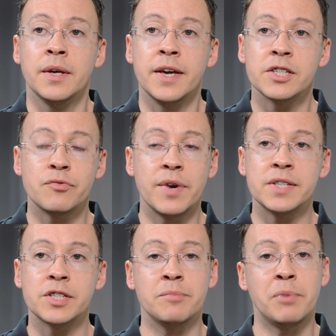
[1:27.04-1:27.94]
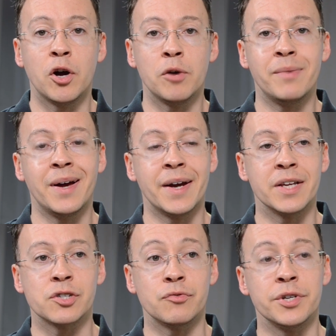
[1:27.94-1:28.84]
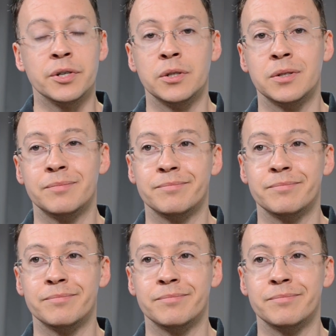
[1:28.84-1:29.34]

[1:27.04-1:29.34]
It's a race to the bottom and it's a real